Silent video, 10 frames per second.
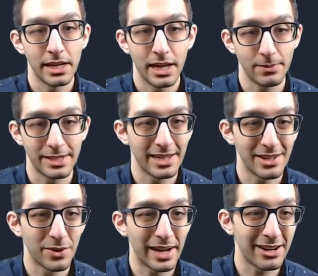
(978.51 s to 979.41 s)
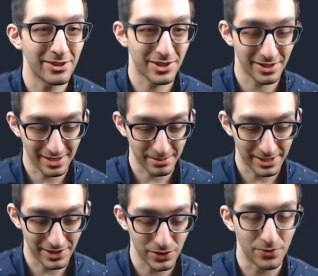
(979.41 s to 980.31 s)
And we said, you know, arrows are a little bit
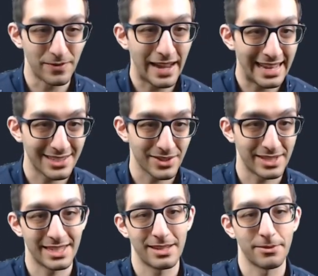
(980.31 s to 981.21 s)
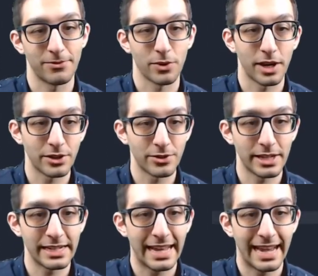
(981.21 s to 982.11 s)
too fast, so let's set them to 400,
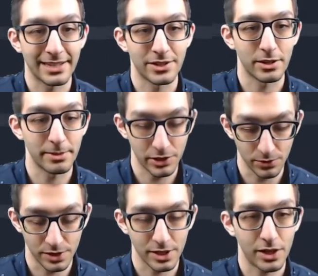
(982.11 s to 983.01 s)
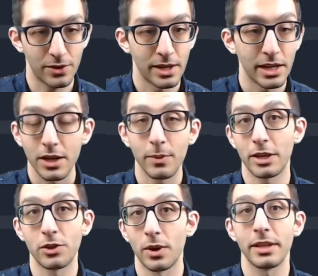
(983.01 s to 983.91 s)
and axes are a bit too slow. We can
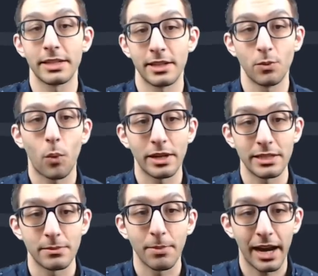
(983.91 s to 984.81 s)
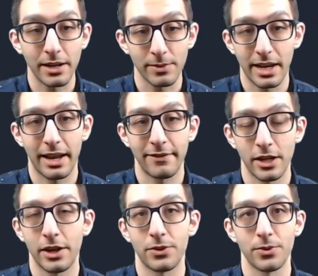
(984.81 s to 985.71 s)
do all this in one spot without having to
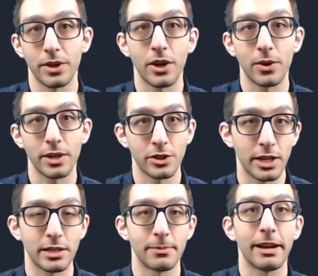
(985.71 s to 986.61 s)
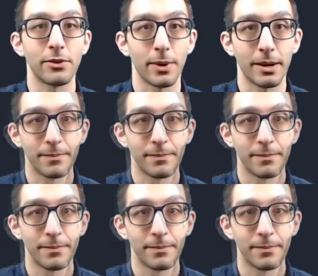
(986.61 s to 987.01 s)
hunt through the code and change them everywhere.